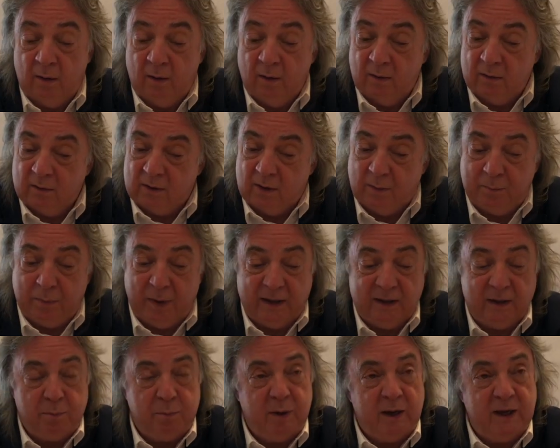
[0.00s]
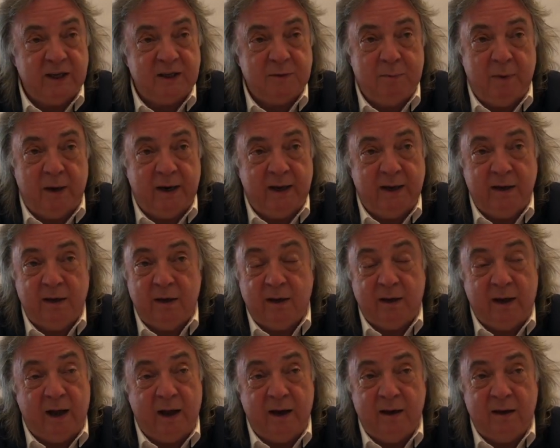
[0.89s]
So I paid the place money, and
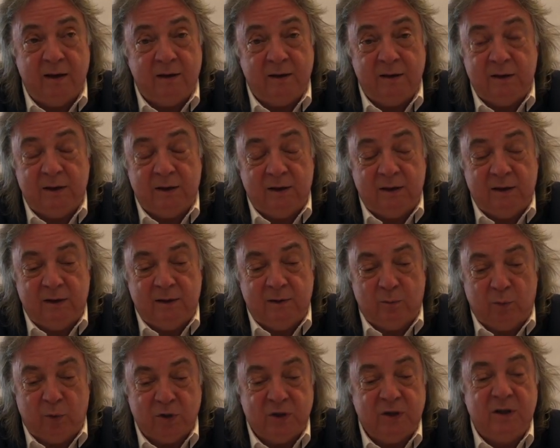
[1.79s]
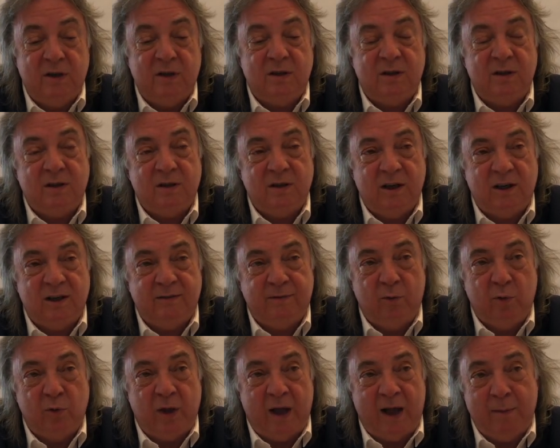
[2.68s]
again, wasn't a
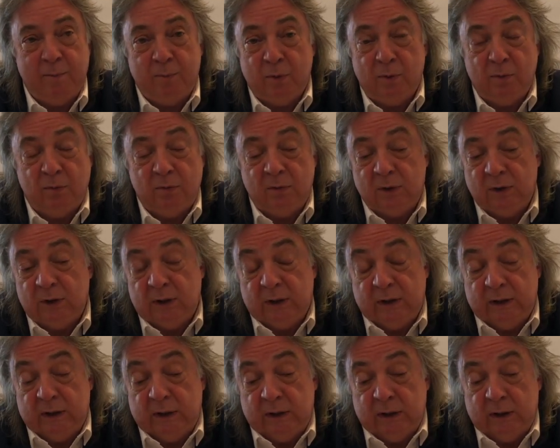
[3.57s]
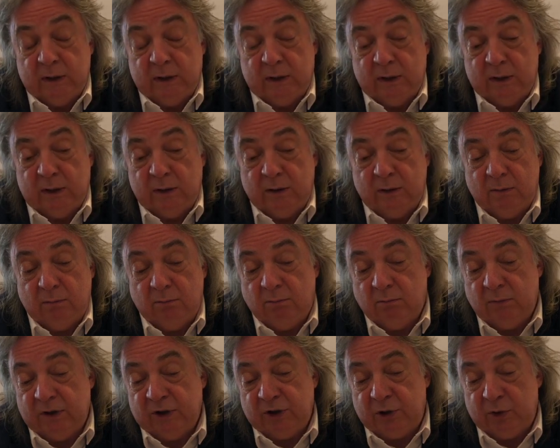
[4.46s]
successful gamble,
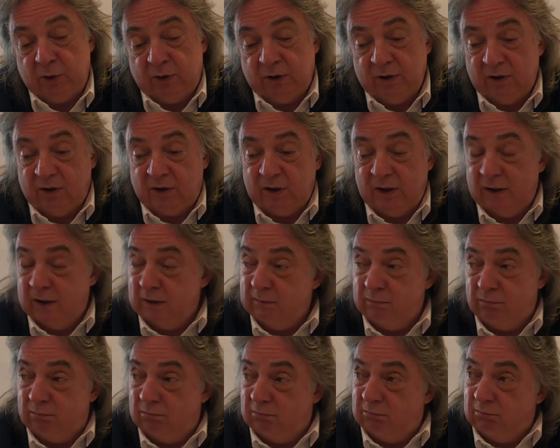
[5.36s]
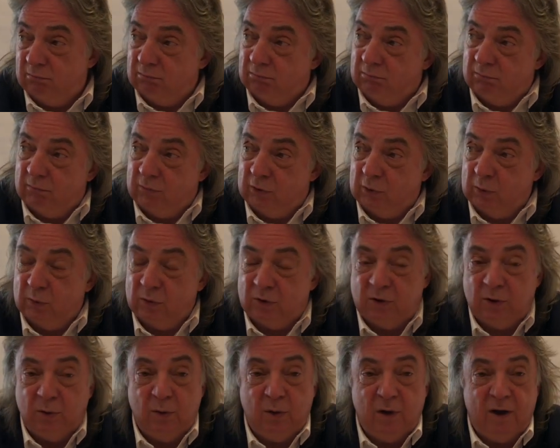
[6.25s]
unless you consider £2 or
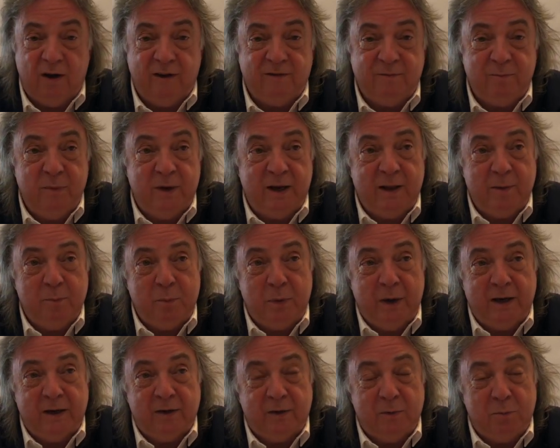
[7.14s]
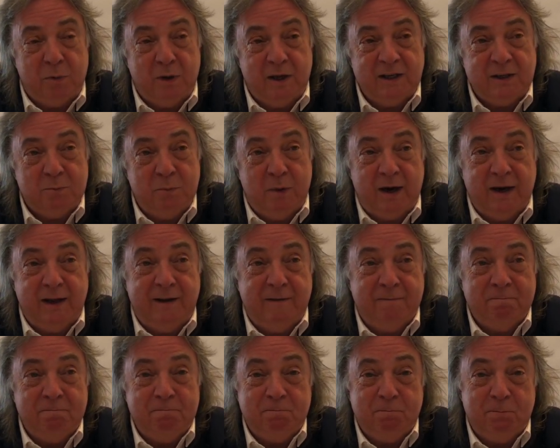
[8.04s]
£2.5 million on the place money,
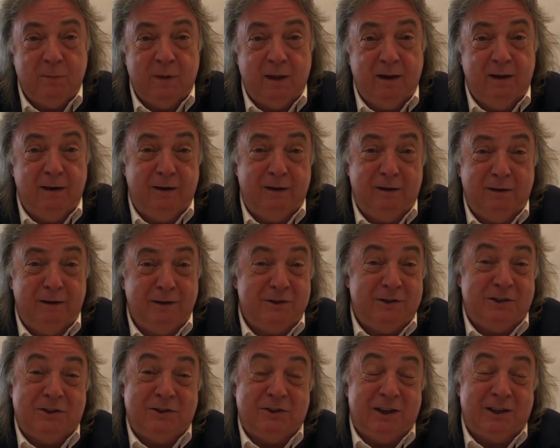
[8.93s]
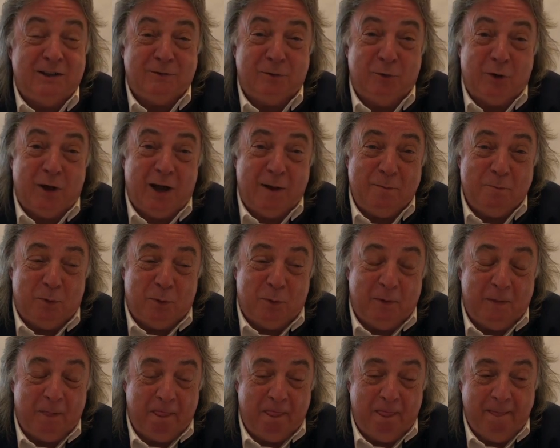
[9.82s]
a successful gamble.
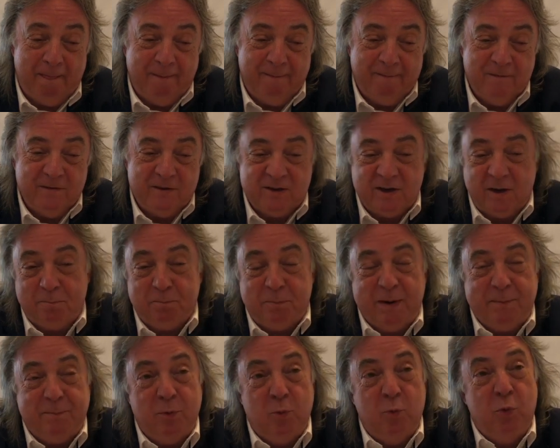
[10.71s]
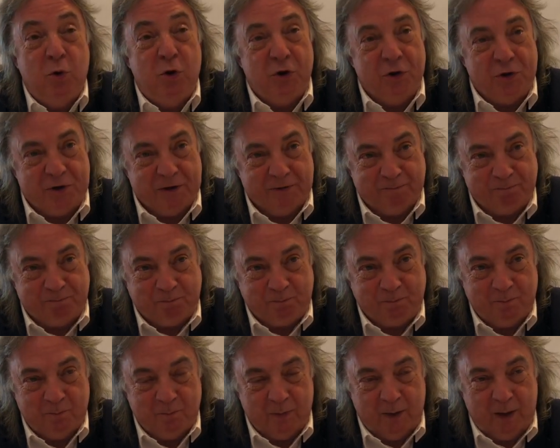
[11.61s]
Some people would.
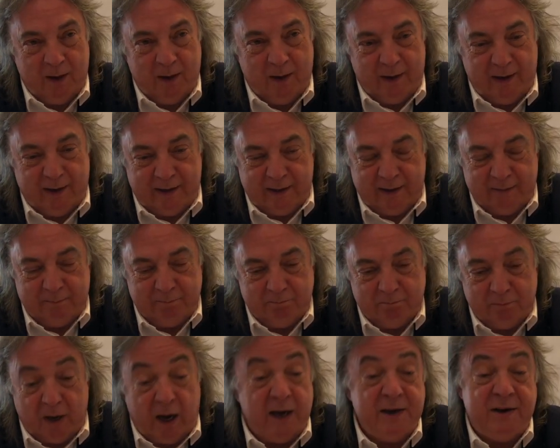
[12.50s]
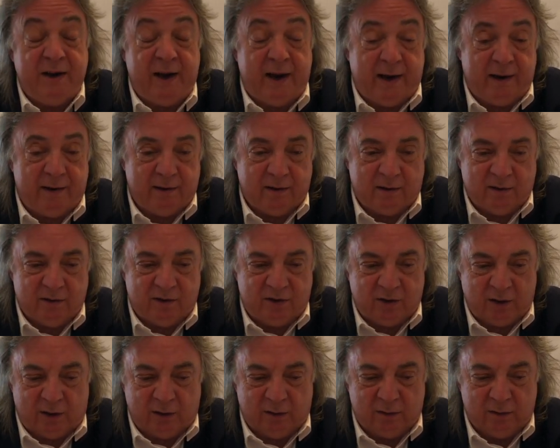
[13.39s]
I did, and
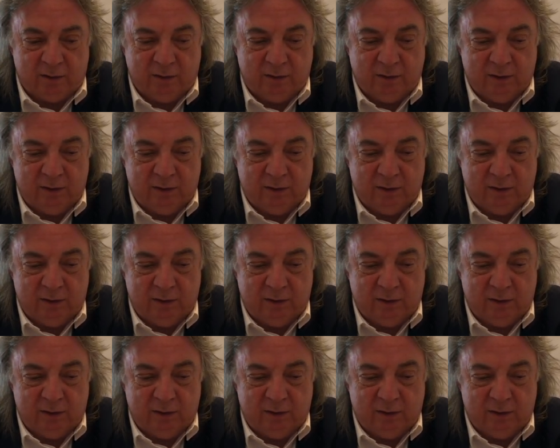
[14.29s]
so